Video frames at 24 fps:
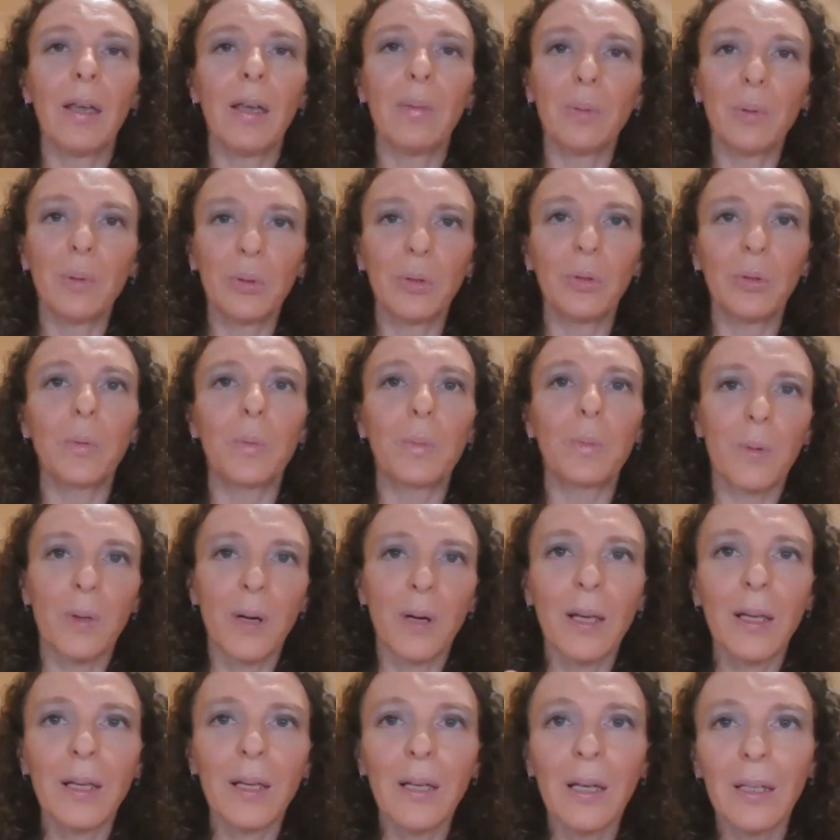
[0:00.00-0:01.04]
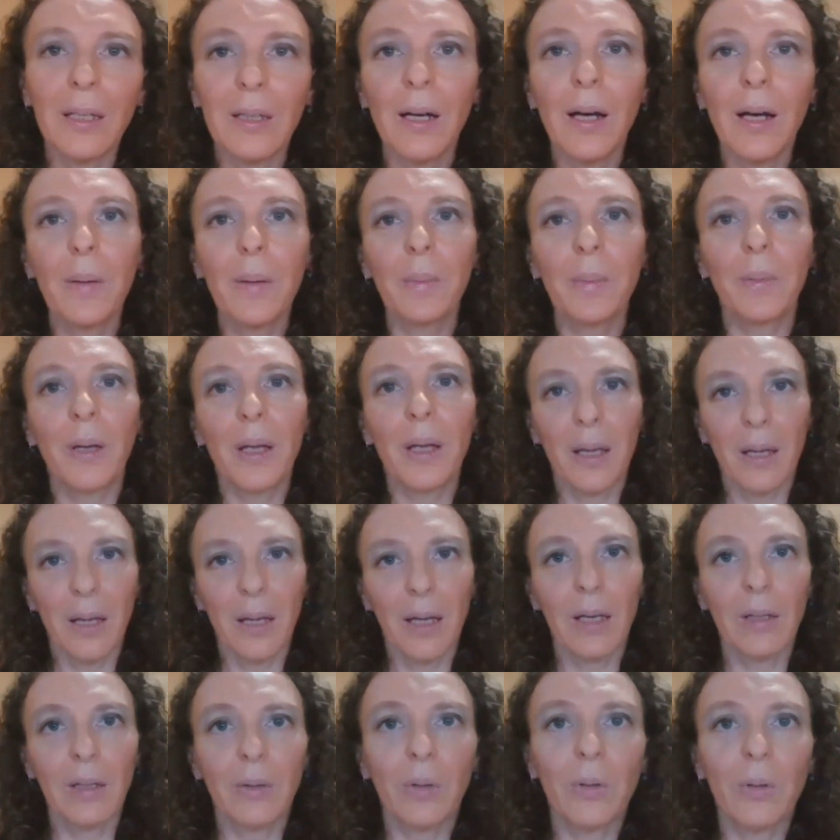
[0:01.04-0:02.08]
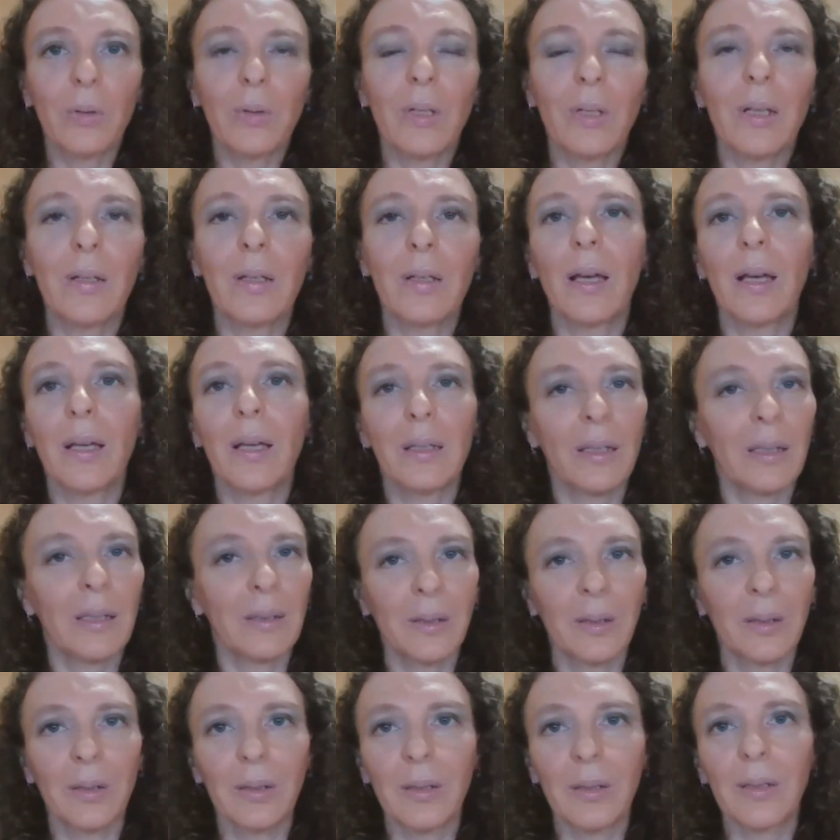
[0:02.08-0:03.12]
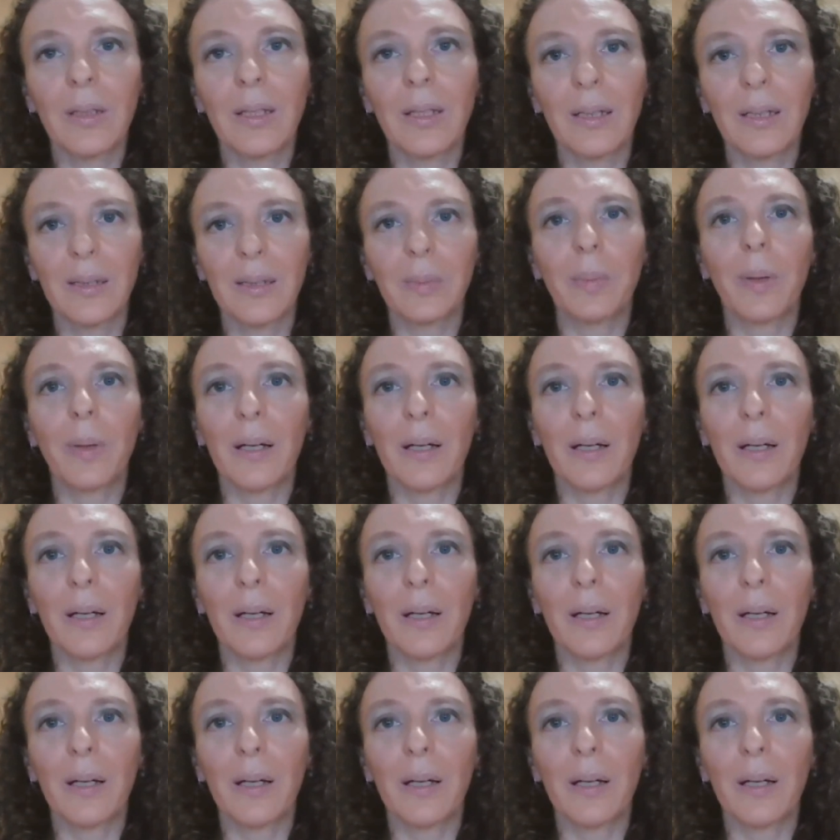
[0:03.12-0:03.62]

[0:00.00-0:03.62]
able to bring it up, and only then it's going to test